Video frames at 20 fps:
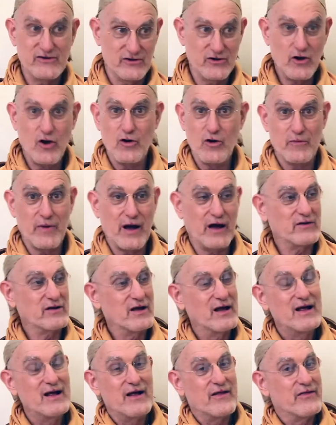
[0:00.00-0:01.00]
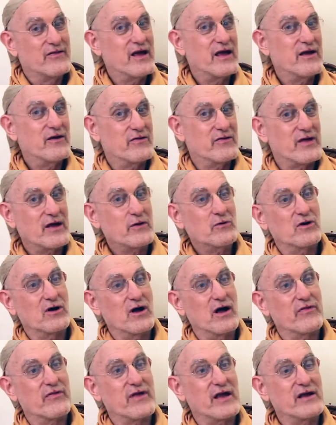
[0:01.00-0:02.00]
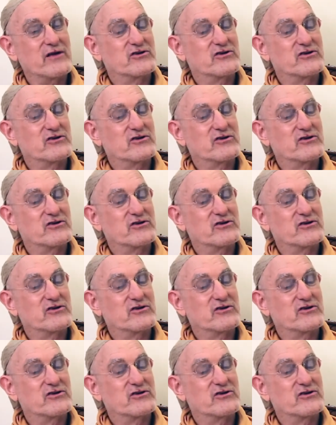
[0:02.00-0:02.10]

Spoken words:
know about, they